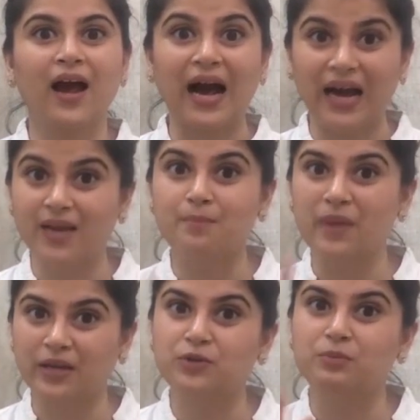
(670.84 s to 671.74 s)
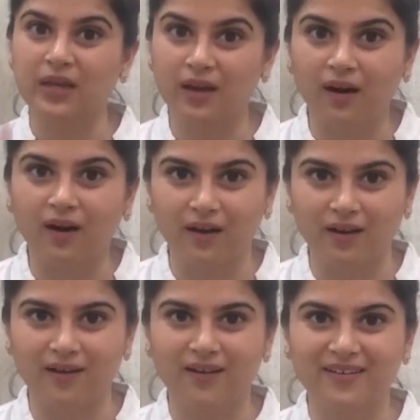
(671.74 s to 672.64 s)
I am meant to be hung,
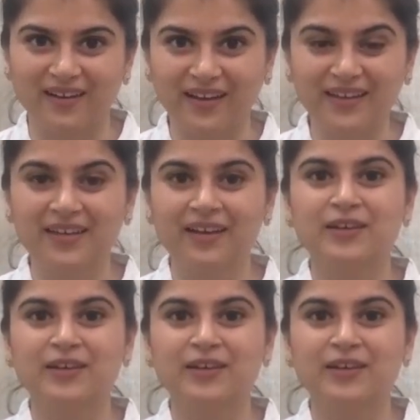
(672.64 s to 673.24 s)
right?